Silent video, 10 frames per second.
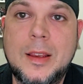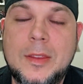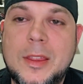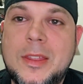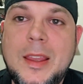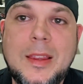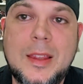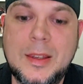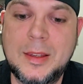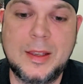the thing
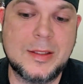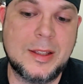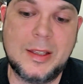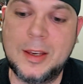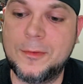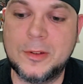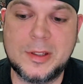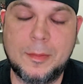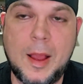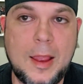that is the
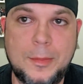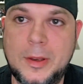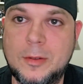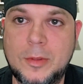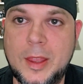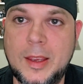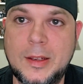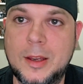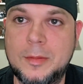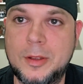difference, in my opinion, with
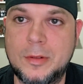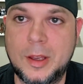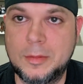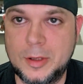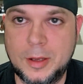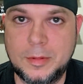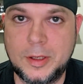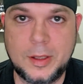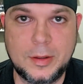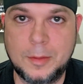AEW and
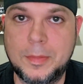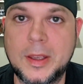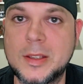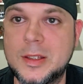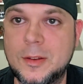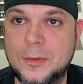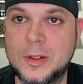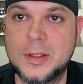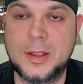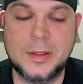WWE, the biggest
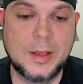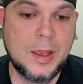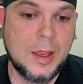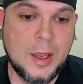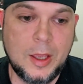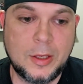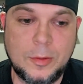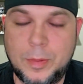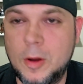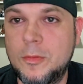difference is
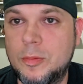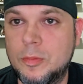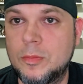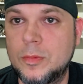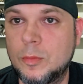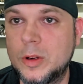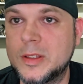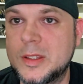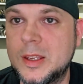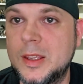you both want
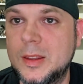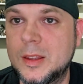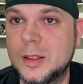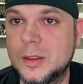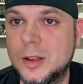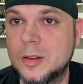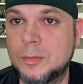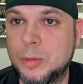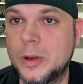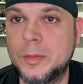to see their
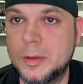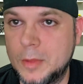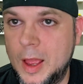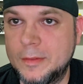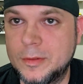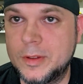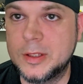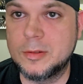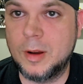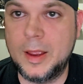premium live
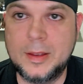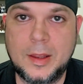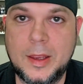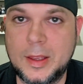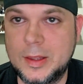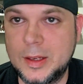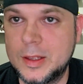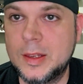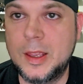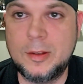events, right? Like, at the end
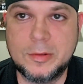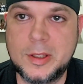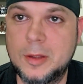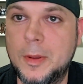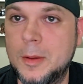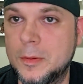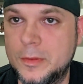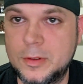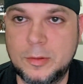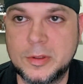of the day, you want to see the
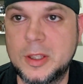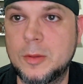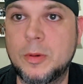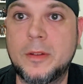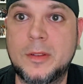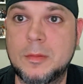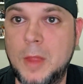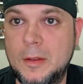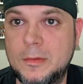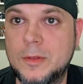pay-per-view, you want to see the premium
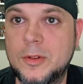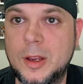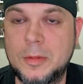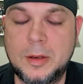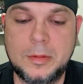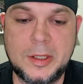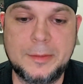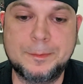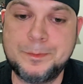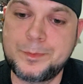live event for WWE.